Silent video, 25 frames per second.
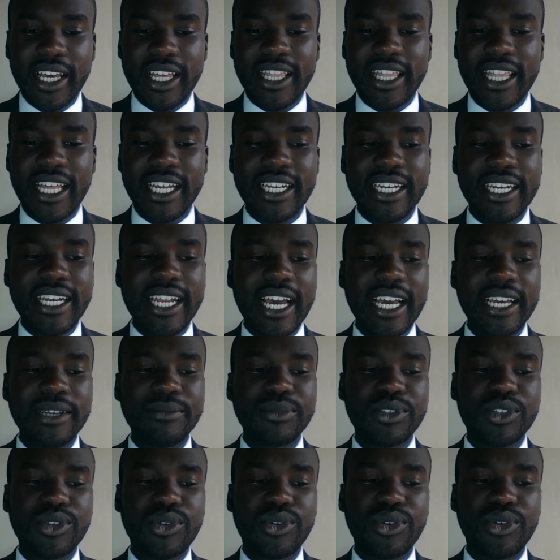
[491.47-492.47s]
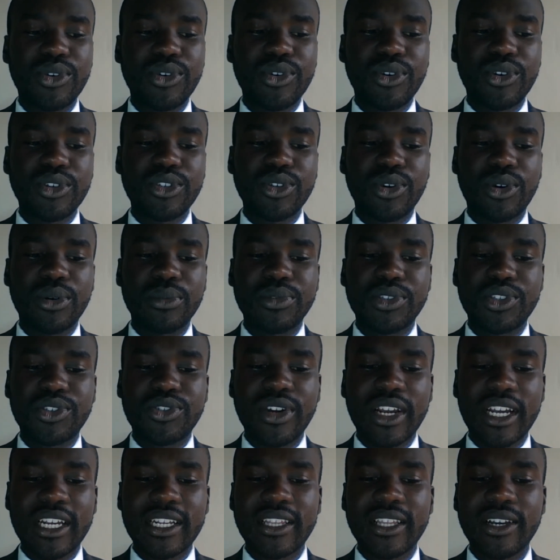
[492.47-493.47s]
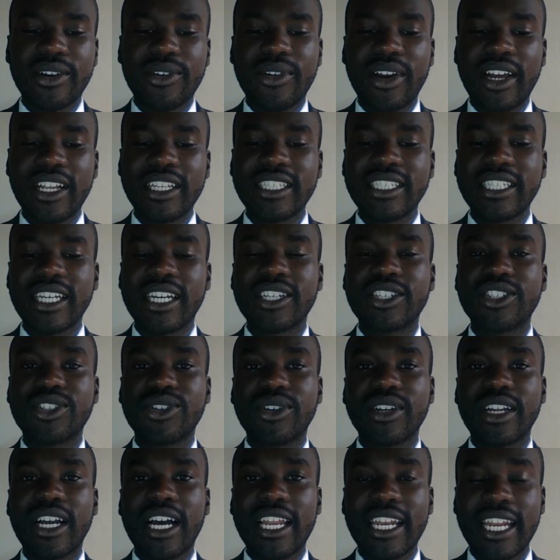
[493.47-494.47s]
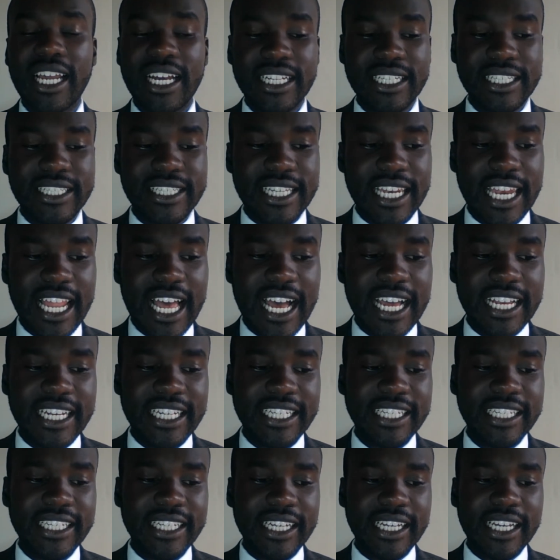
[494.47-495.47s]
that Dimes could not obstruct the Grand Junction Canal's land.